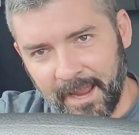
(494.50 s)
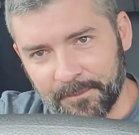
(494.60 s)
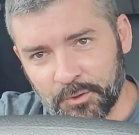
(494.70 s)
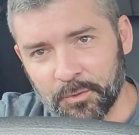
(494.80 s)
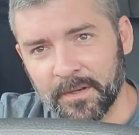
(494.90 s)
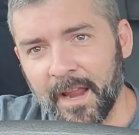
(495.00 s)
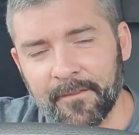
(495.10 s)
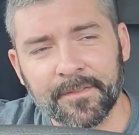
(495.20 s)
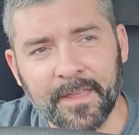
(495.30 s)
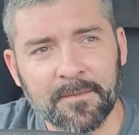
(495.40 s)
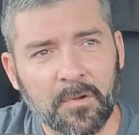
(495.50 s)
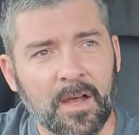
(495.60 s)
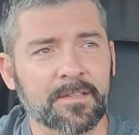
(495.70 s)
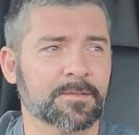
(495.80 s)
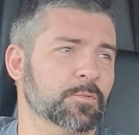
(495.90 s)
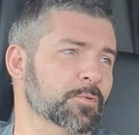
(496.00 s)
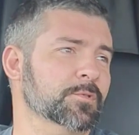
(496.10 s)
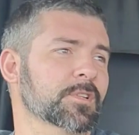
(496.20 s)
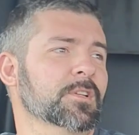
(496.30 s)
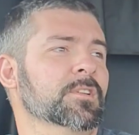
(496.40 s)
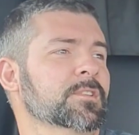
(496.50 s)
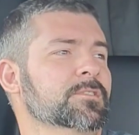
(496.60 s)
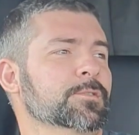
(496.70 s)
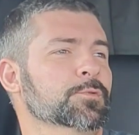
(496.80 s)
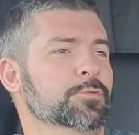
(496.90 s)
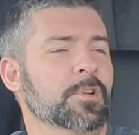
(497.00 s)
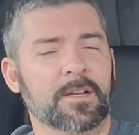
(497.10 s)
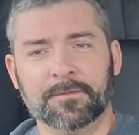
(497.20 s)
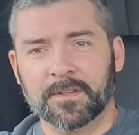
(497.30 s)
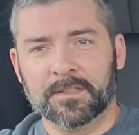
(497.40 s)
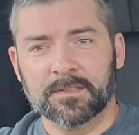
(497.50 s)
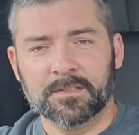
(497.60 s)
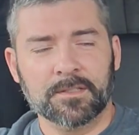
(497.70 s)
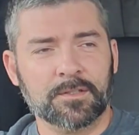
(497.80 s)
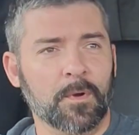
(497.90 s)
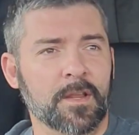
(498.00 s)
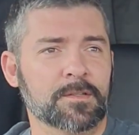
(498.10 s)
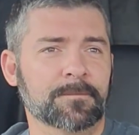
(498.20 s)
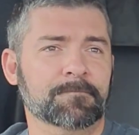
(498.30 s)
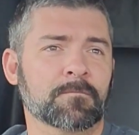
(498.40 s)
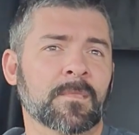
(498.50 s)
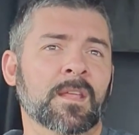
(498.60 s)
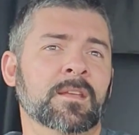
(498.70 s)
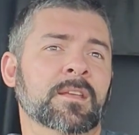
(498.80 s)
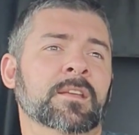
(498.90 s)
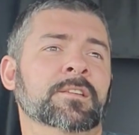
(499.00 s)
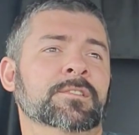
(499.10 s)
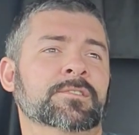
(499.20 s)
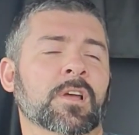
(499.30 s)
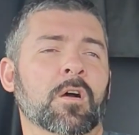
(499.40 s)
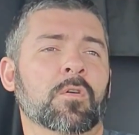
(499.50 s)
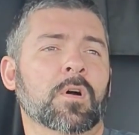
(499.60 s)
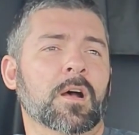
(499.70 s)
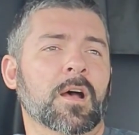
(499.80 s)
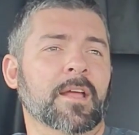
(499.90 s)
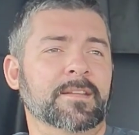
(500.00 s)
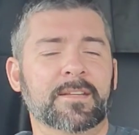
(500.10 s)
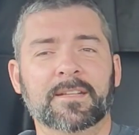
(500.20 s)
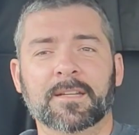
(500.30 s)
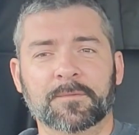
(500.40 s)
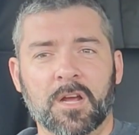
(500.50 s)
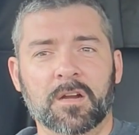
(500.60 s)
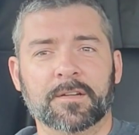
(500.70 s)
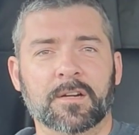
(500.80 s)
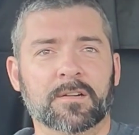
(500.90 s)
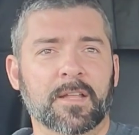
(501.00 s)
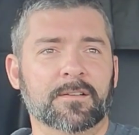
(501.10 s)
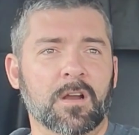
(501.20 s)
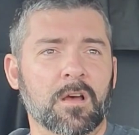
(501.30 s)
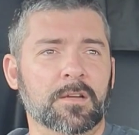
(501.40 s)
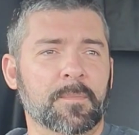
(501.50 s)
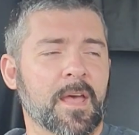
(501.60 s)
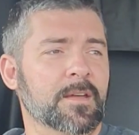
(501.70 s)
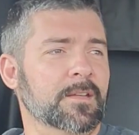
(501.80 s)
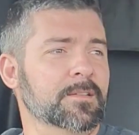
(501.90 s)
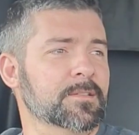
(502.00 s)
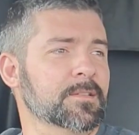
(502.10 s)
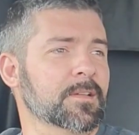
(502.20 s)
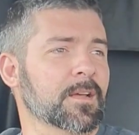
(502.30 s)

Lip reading: am doing everything possible to try to fix the situation. So I did end up talking to her later on about it.